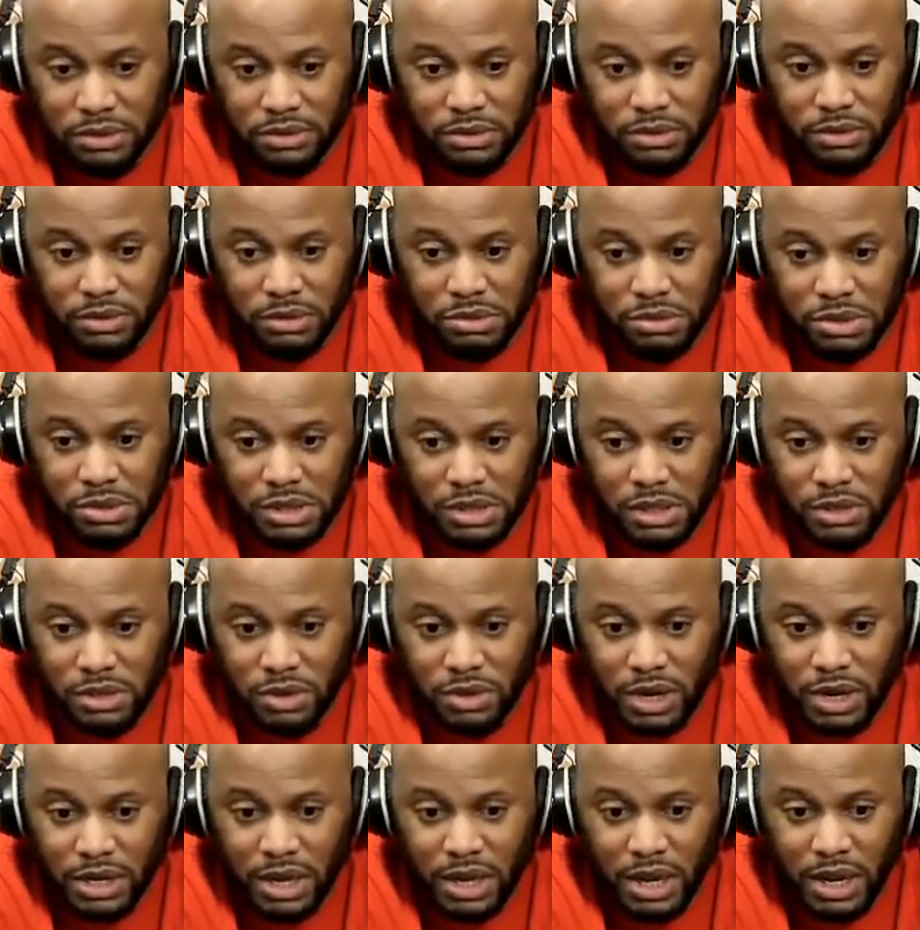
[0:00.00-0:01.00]
You know what I'm saying?
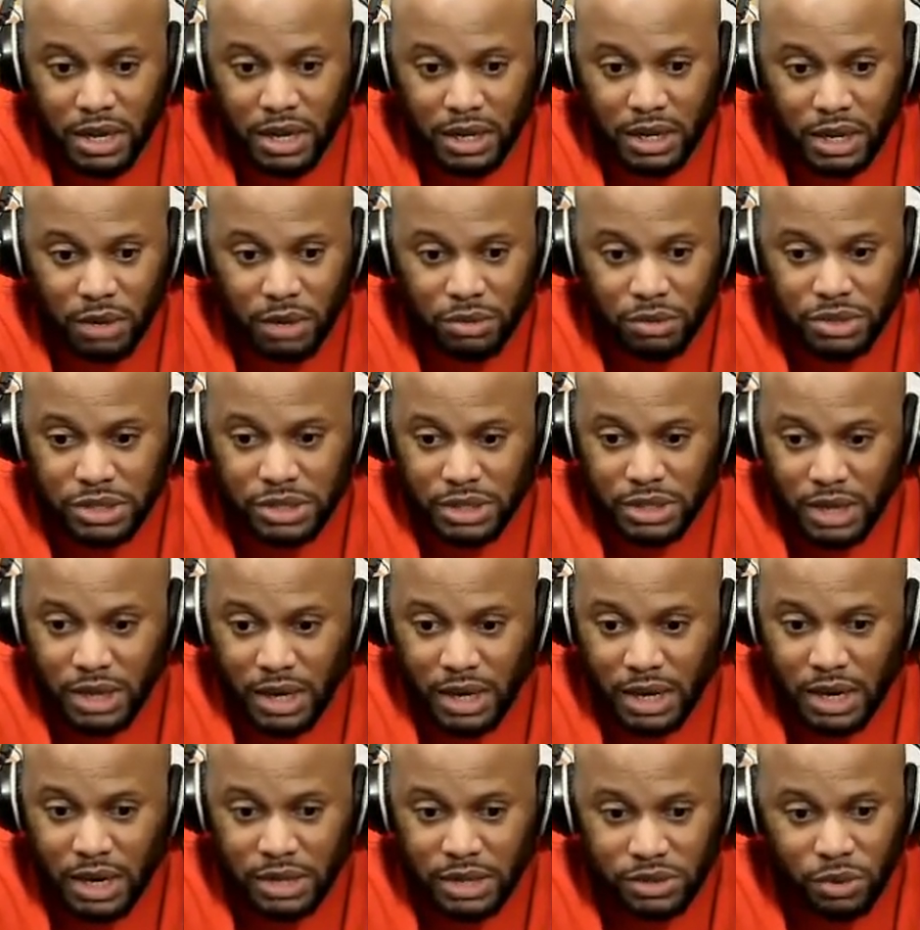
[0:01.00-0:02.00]
You had to hang out with your
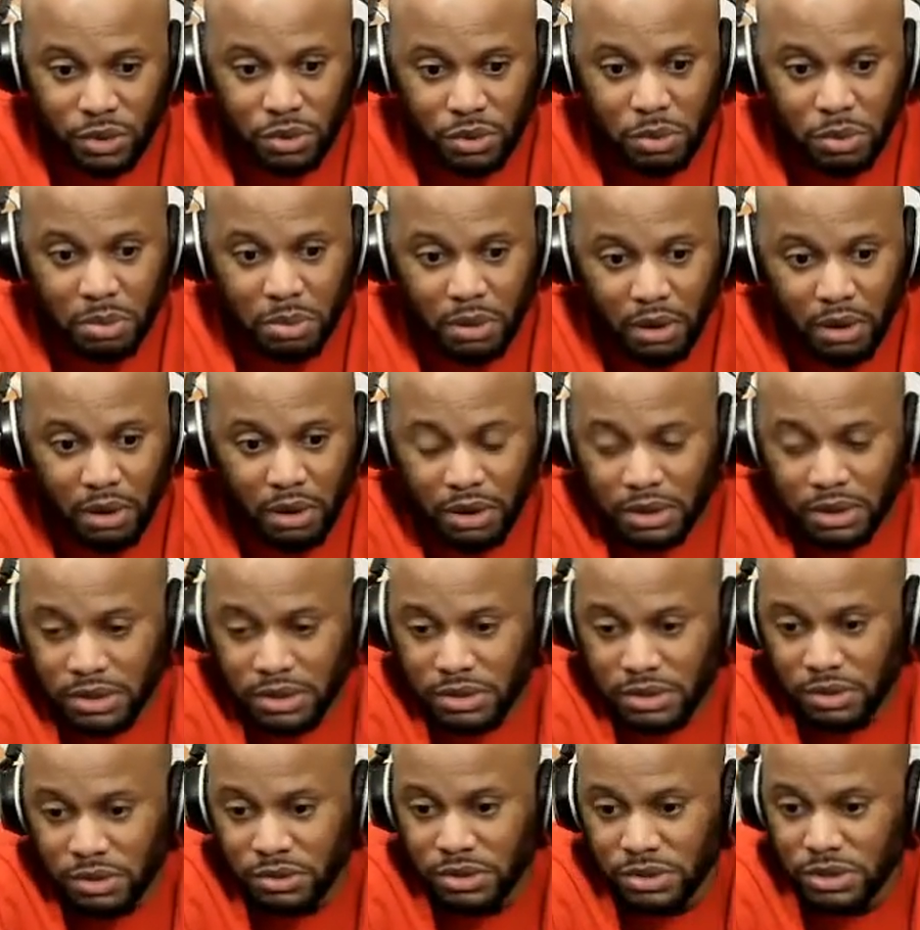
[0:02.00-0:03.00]
guys, go to
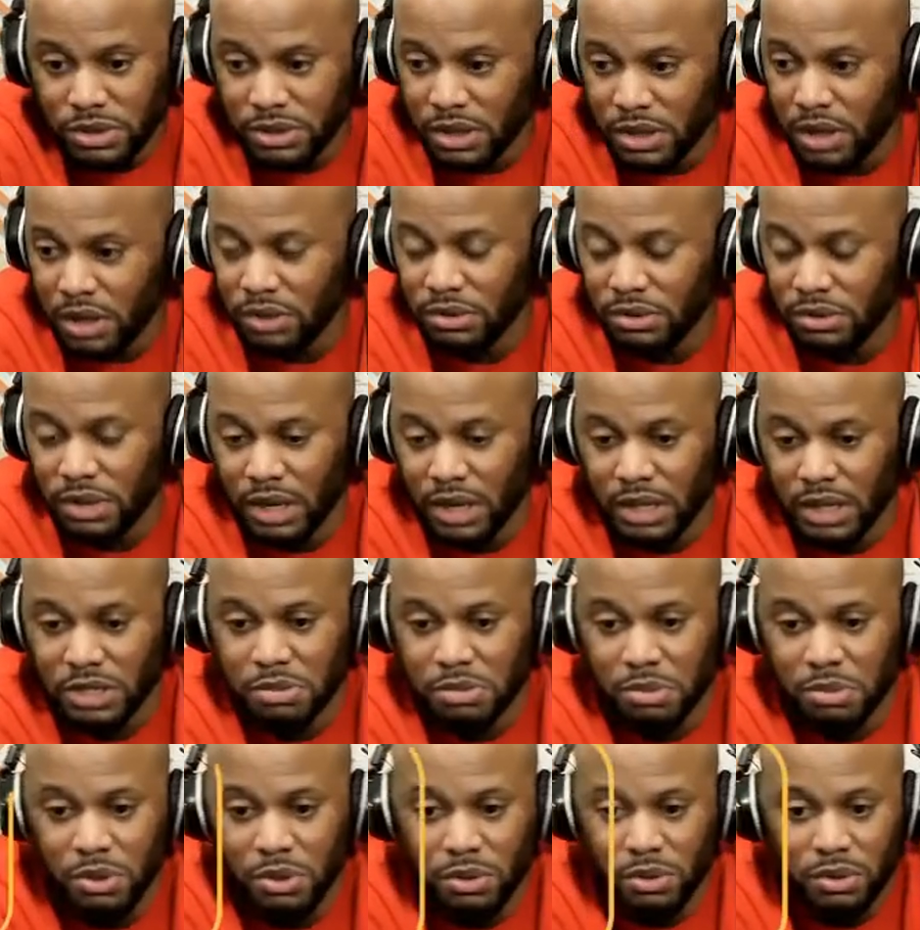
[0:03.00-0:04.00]
parties, go to the Dalton
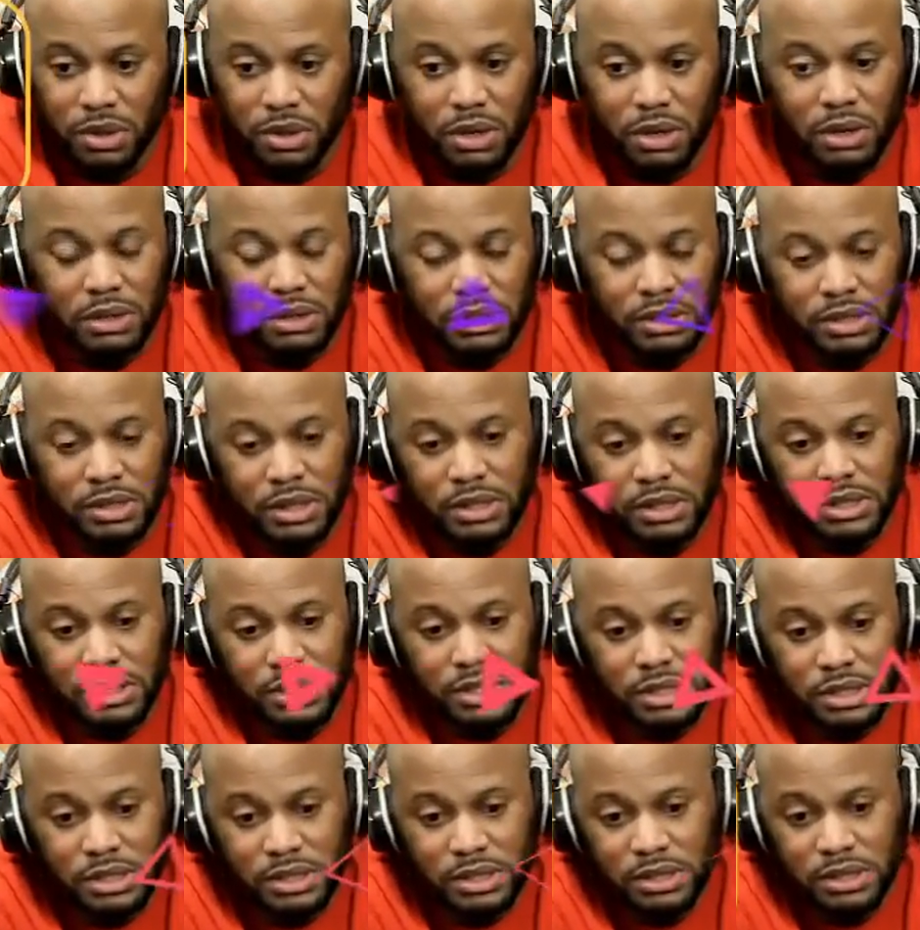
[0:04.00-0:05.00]
Expo and all this other
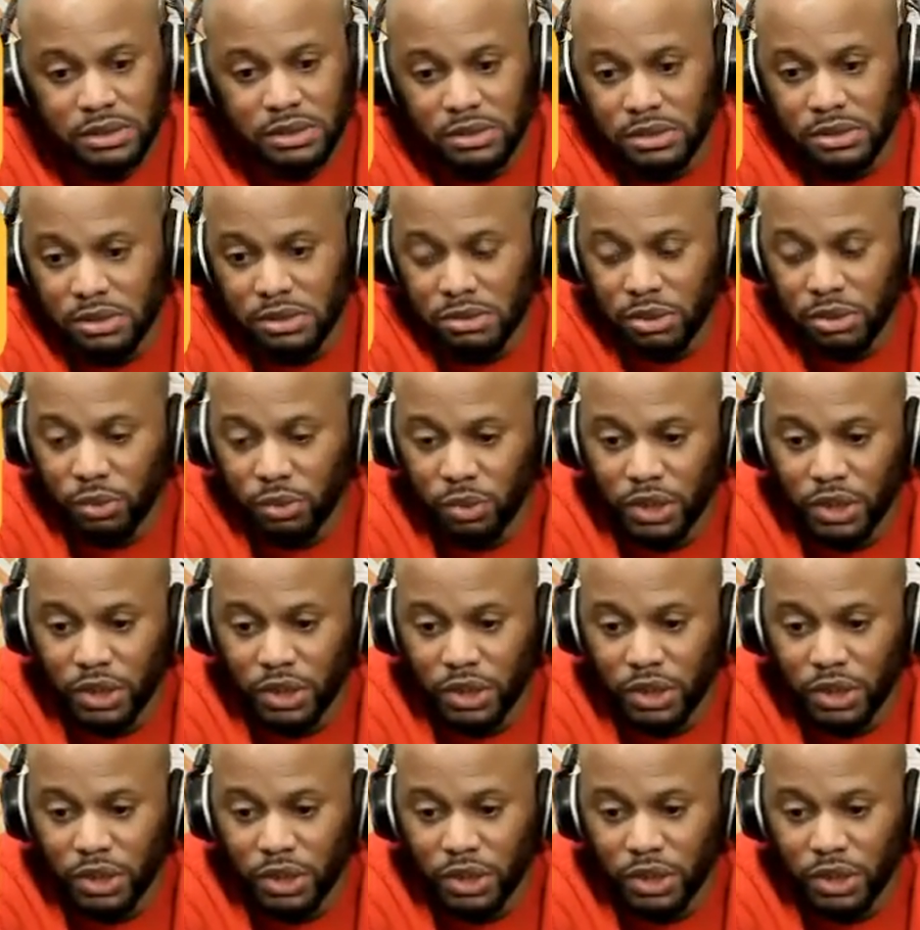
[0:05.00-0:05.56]
shit. You know, the